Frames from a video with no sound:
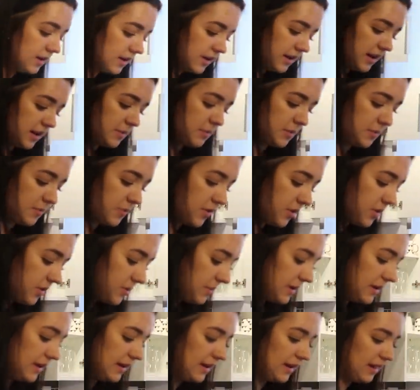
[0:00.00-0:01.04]
Let me put them
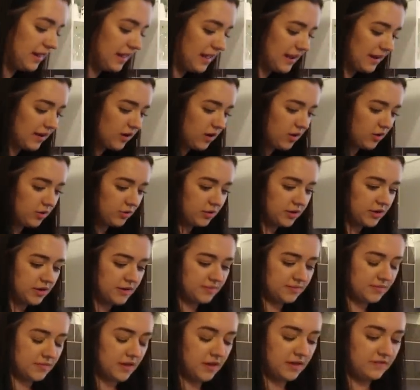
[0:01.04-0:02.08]
in a little egg holder.
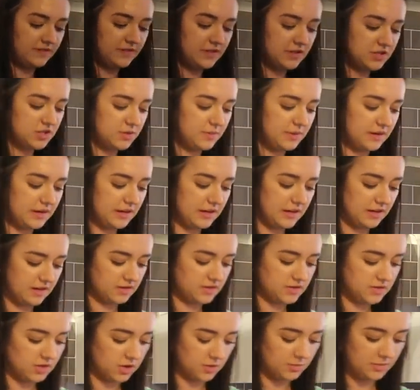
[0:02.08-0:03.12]
I've literally been eating
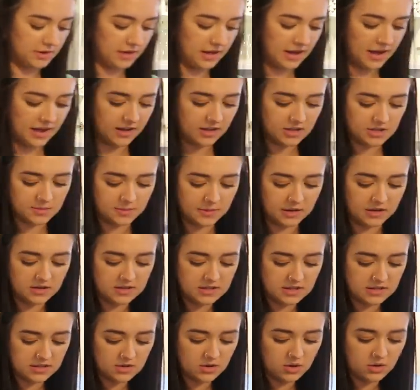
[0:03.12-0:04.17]
so many eggs because
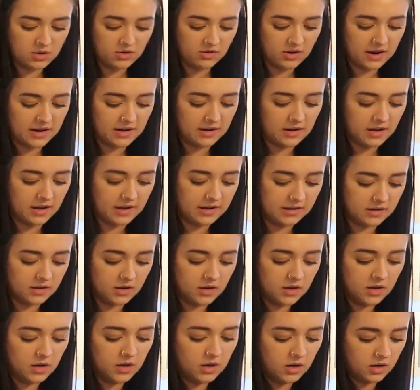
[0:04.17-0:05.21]
there's not a great, like,
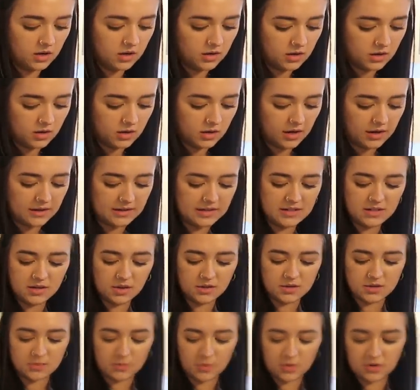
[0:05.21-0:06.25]
I need to
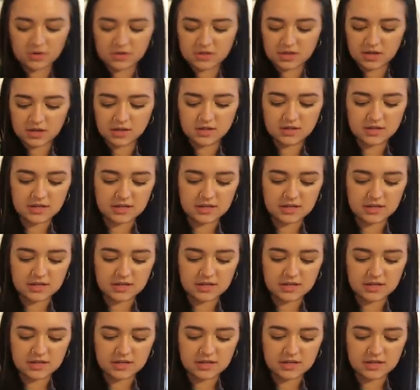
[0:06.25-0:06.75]
go to Morrison's.